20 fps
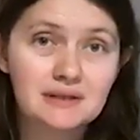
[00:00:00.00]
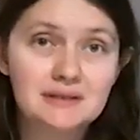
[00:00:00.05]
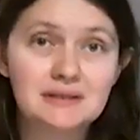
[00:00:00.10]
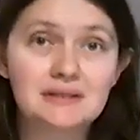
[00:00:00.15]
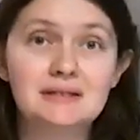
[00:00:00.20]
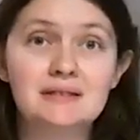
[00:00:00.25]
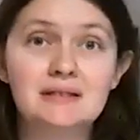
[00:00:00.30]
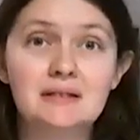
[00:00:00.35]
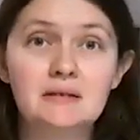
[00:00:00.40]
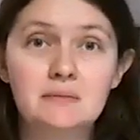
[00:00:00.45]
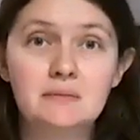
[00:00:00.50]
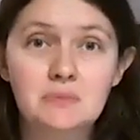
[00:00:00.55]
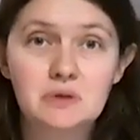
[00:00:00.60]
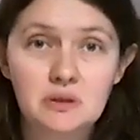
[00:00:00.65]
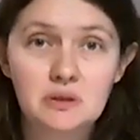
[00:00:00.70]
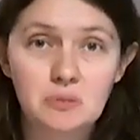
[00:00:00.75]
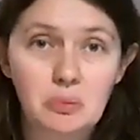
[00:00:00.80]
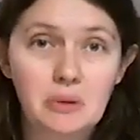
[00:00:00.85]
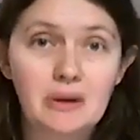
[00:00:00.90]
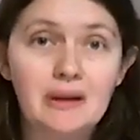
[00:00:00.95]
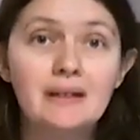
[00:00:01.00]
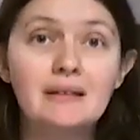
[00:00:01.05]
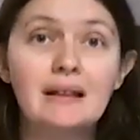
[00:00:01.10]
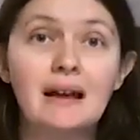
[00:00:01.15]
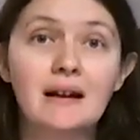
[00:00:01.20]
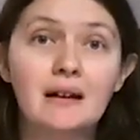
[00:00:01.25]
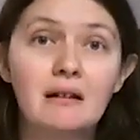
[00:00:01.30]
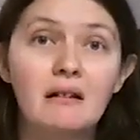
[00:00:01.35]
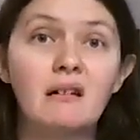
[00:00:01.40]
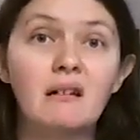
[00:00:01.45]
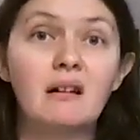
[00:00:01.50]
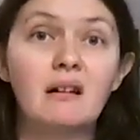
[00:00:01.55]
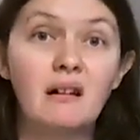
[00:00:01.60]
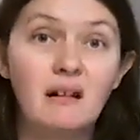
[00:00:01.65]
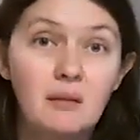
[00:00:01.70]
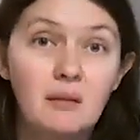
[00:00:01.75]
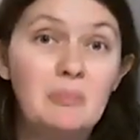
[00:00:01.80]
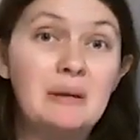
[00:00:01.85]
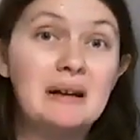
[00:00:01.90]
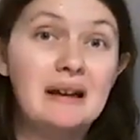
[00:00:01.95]
system to bring that gunk
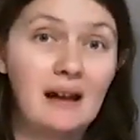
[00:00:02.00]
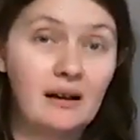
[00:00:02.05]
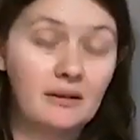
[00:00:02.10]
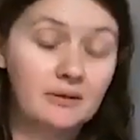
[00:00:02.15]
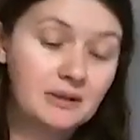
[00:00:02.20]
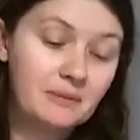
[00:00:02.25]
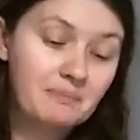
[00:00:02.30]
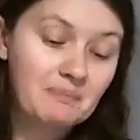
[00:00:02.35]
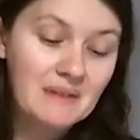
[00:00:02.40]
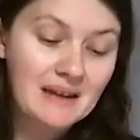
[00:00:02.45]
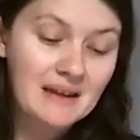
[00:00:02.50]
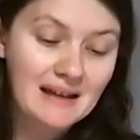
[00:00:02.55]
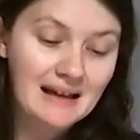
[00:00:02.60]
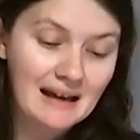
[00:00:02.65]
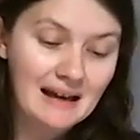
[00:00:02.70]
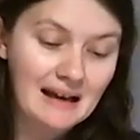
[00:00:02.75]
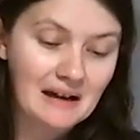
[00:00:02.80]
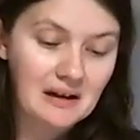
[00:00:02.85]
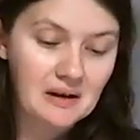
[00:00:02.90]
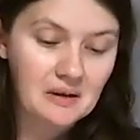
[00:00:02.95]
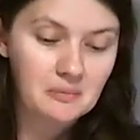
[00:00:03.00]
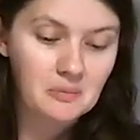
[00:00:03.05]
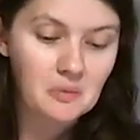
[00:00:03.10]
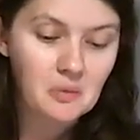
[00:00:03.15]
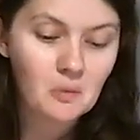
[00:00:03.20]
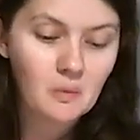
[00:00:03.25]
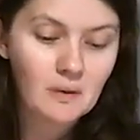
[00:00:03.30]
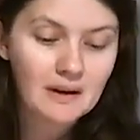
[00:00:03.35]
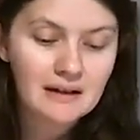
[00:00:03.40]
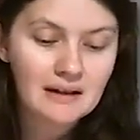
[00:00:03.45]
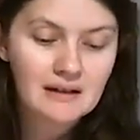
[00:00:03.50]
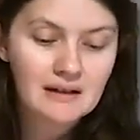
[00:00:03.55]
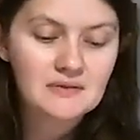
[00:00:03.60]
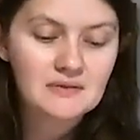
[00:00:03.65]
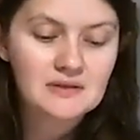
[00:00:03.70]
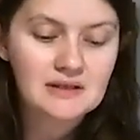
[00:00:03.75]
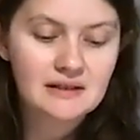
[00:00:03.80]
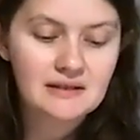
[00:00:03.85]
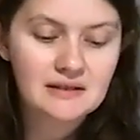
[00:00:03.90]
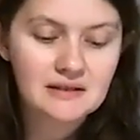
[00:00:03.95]
up and out. When I've
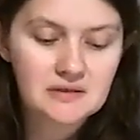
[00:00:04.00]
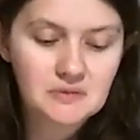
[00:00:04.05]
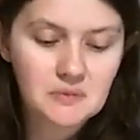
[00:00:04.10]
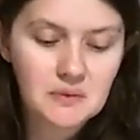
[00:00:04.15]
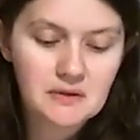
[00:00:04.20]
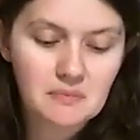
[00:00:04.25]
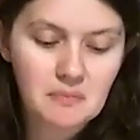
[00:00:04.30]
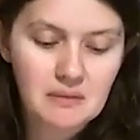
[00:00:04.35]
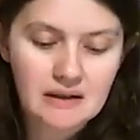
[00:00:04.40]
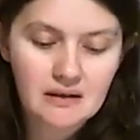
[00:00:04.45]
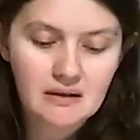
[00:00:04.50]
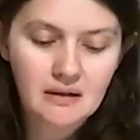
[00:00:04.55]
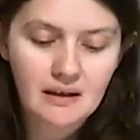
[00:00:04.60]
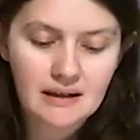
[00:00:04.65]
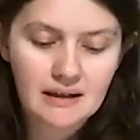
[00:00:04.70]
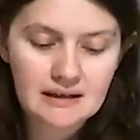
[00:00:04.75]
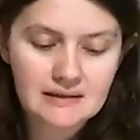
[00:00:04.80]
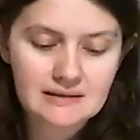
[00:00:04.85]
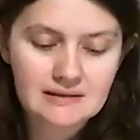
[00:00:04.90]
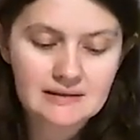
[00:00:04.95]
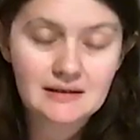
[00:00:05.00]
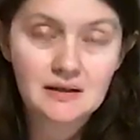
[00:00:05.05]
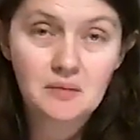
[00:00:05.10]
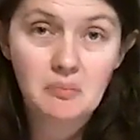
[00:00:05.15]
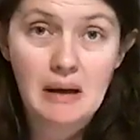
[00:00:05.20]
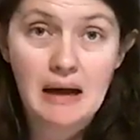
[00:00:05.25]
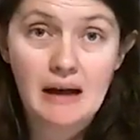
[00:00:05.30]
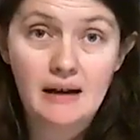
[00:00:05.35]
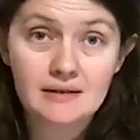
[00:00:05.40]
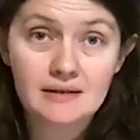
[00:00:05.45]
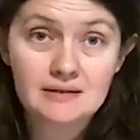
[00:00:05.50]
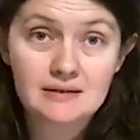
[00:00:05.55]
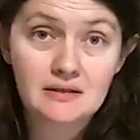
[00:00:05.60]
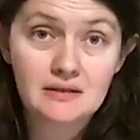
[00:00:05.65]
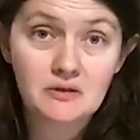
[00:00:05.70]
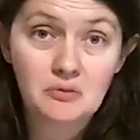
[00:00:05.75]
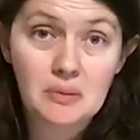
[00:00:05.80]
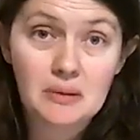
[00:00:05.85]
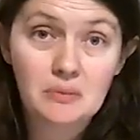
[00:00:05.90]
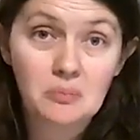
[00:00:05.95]
done this with my clients in the past that
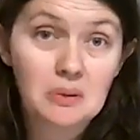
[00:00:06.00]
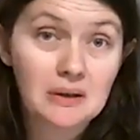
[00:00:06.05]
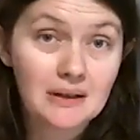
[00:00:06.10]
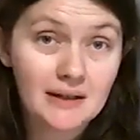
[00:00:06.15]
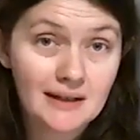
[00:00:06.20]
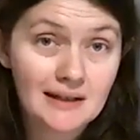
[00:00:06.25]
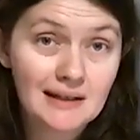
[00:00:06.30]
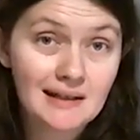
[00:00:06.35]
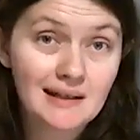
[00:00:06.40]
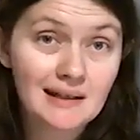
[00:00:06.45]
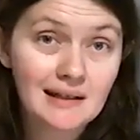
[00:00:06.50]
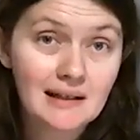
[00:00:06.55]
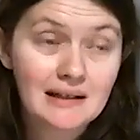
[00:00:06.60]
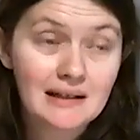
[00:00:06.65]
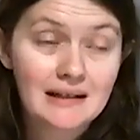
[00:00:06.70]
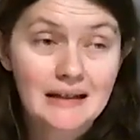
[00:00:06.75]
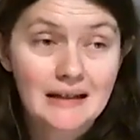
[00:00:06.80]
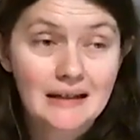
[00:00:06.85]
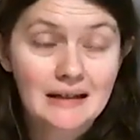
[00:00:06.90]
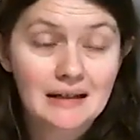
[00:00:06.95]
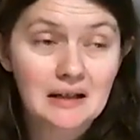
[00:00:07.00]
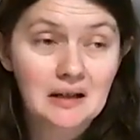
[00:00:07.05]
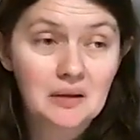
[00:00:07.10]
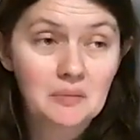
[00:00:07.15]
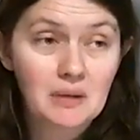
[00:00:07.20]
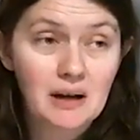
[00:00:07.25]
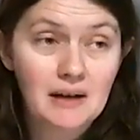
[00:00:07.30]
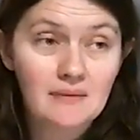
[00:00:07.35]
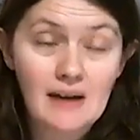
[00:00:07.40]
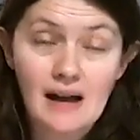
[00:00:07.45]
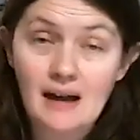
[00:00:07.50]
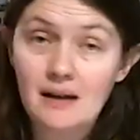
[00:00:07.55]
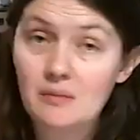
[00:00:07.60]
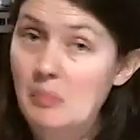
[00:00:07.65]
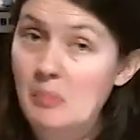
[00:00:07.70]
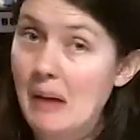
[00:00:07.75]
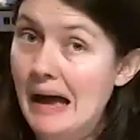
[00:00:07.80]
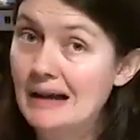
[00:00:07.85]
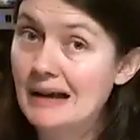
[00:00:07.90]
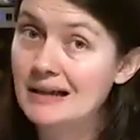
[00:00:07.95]
have been pretty, I've had
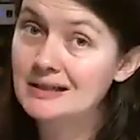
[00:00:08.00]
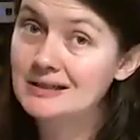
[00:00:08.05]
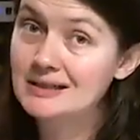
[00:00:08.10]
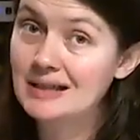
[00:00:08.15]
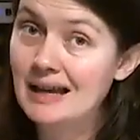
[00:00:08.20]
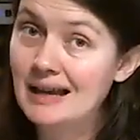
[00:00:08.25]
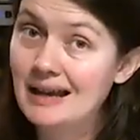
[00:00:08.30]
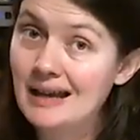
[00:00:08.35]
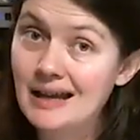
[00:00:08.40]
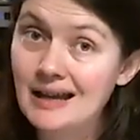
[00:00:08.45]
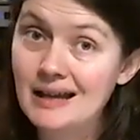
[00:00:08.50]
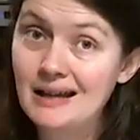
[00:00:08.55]
pack a day,